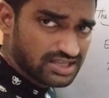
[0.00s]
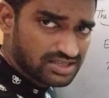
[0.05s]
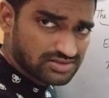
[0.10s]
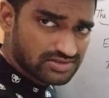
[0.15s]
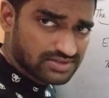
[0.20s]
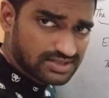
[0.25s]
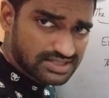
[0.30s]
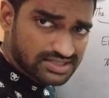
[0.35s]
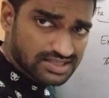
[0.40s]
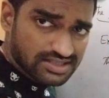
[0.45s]

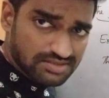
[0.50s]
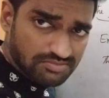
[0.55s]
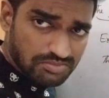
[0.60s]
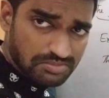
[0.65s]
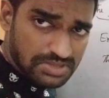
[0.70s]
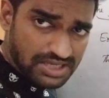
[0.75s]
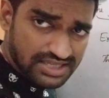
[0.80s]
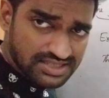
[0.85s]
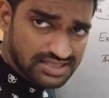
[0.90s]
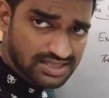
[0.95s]
So these are the
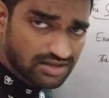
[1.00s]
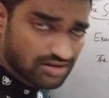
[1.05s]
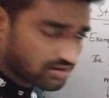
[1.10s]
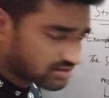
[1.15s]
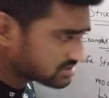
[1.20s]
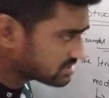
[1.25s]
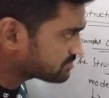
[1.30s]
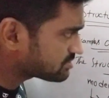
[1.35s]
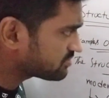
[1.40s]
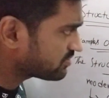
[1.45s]
basic
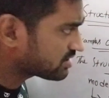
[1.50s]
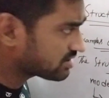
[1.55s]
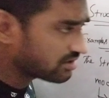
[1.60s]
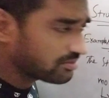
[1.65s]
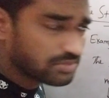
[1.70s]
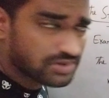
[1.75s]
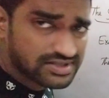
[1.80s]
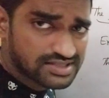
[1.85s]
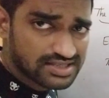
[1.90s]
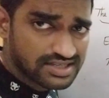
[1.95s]
concepts for
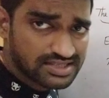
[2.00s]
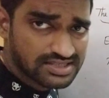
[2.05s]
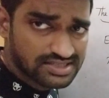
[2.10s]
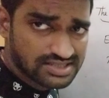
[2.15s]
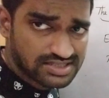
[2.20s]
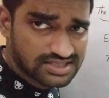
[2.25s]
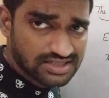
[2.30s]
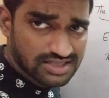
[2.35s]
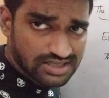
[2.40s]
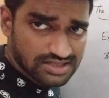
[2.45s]
computer
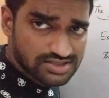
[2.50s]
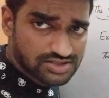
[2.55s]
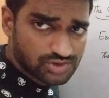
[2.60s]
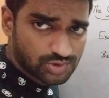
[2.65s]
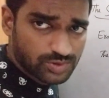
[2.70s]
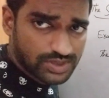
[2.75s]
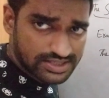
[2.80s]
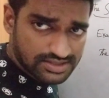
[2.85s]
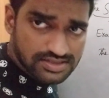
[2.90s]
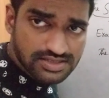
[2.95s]
science
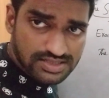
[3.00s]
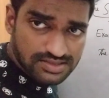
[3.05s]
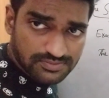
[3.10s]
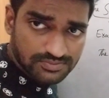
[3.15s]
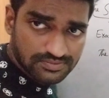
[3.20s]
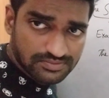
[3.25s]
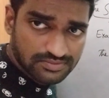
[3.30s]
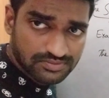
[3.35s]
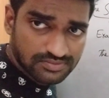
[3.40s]
students,